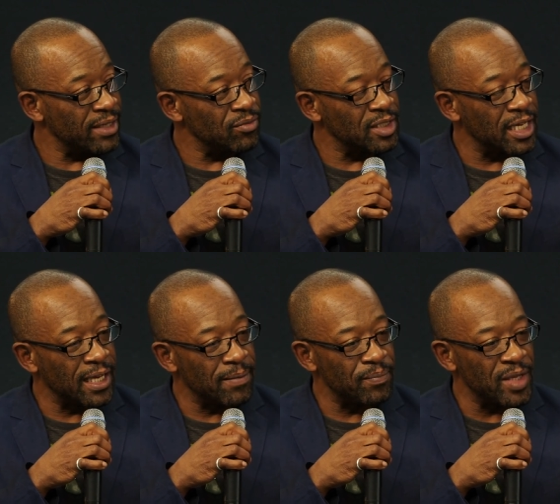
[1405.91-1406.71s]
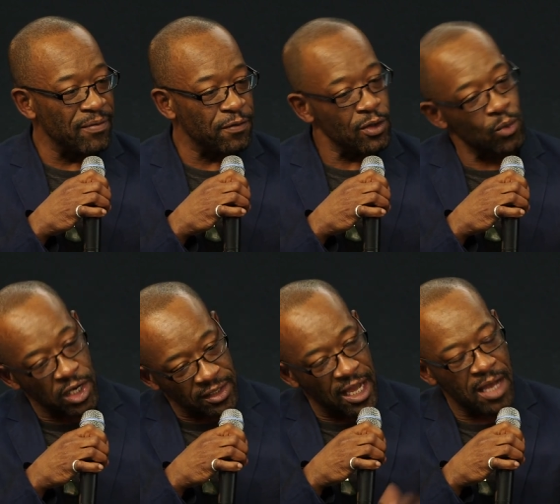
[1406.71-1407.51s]
And um, and for the
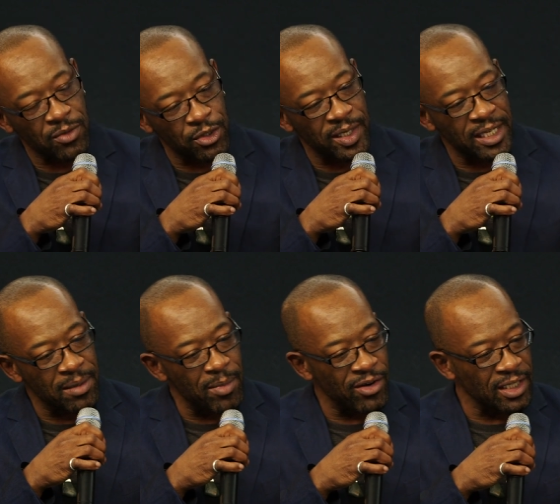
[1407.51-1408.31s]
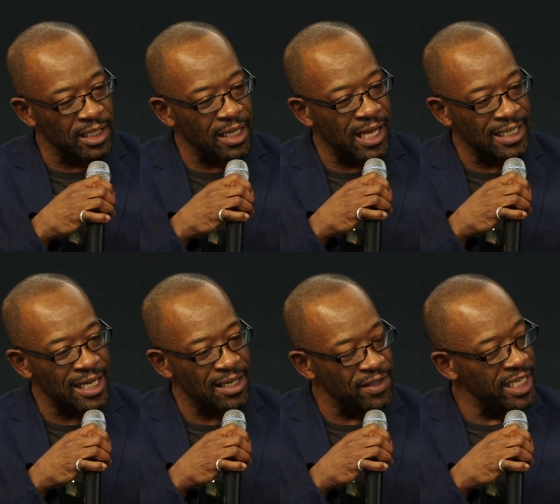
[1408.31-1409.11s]
work that I'm doing in America, I
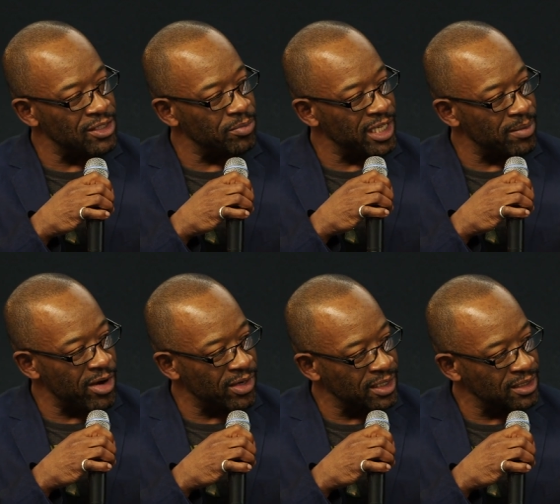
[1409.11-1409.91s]
kind of need to be in America